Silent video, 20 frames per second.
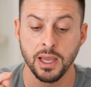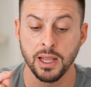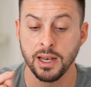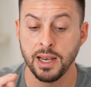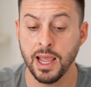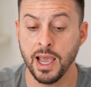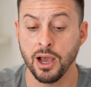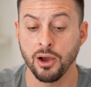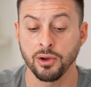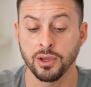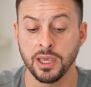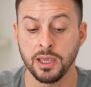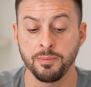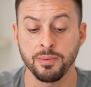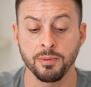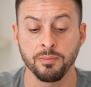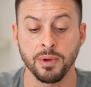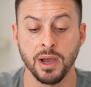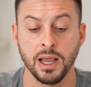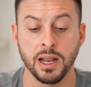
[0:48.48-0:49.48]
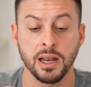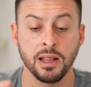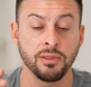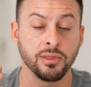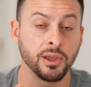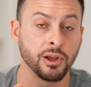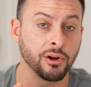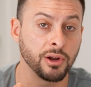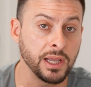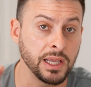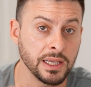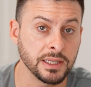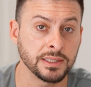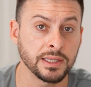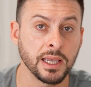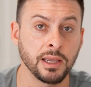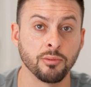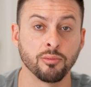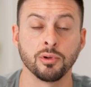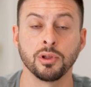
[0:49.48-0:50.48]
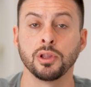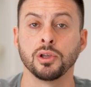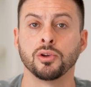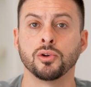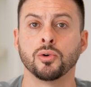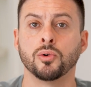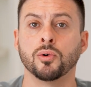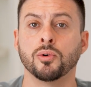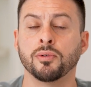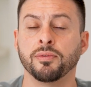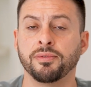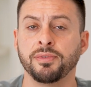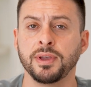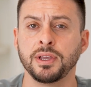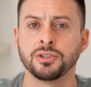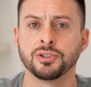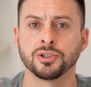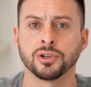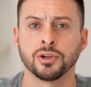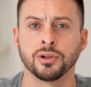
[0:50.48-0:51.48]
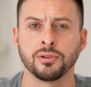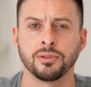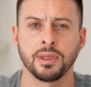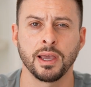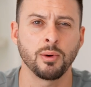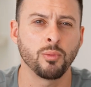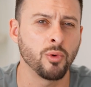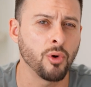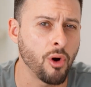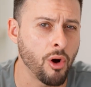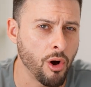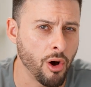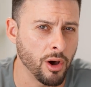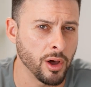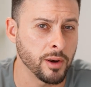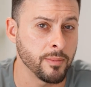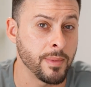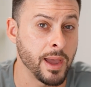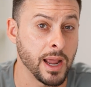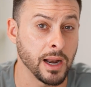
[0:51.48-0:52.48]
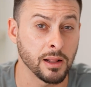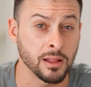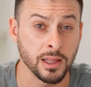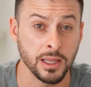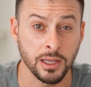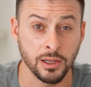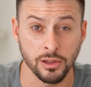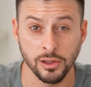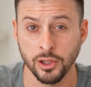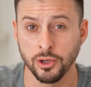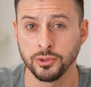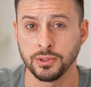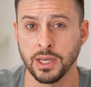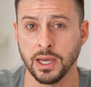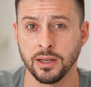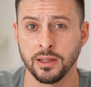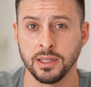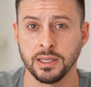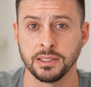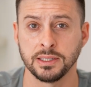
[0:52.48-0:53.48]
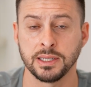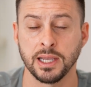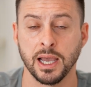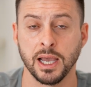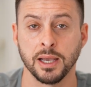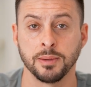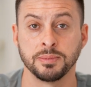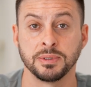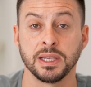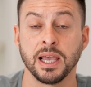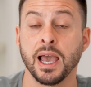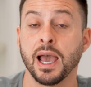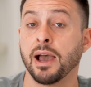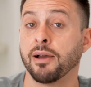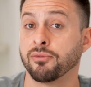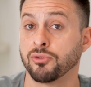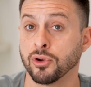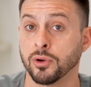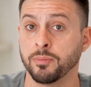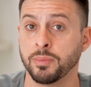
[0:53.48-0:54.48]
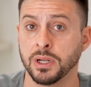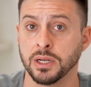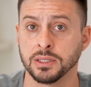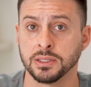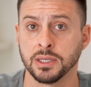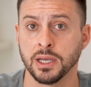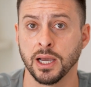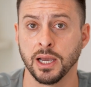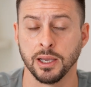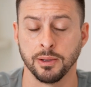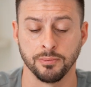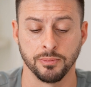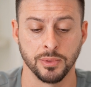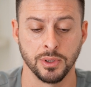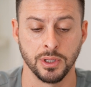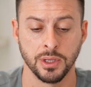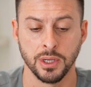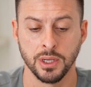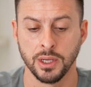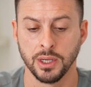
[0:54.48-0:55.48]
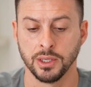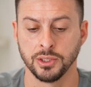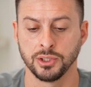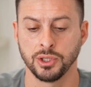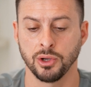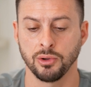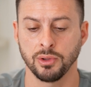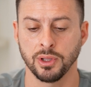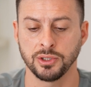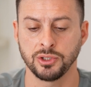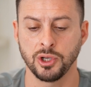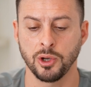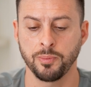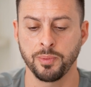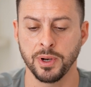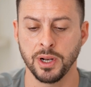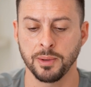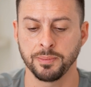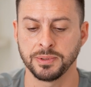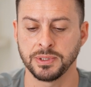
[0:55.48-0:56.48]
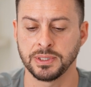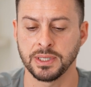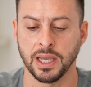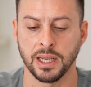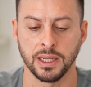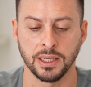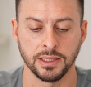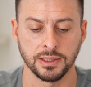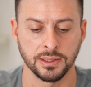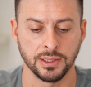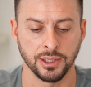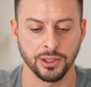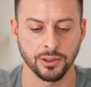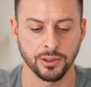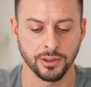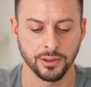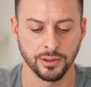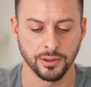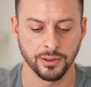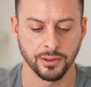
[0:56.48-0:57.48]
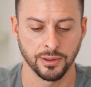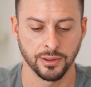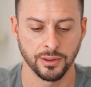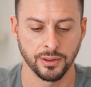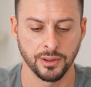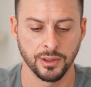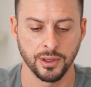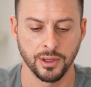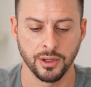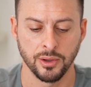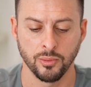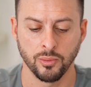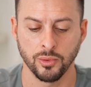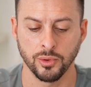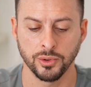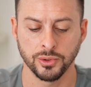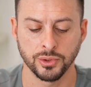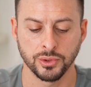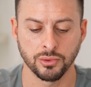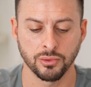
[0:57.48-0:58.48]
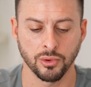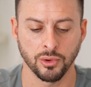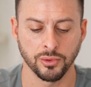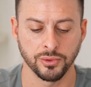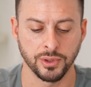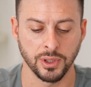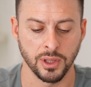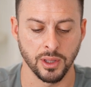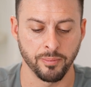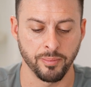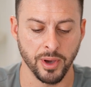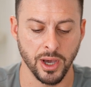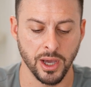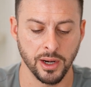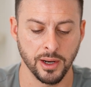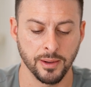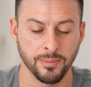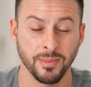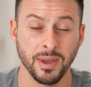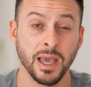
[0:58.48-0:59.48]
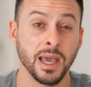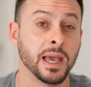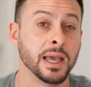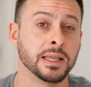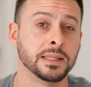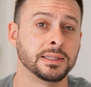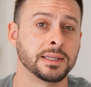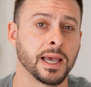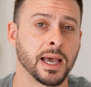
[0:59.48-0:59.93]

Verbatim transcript: Now, keep in mind, there is a really cool feature that will automatically close out of these tabs after a bit of time. So let's open up settings here. We'll scroll to the bottom and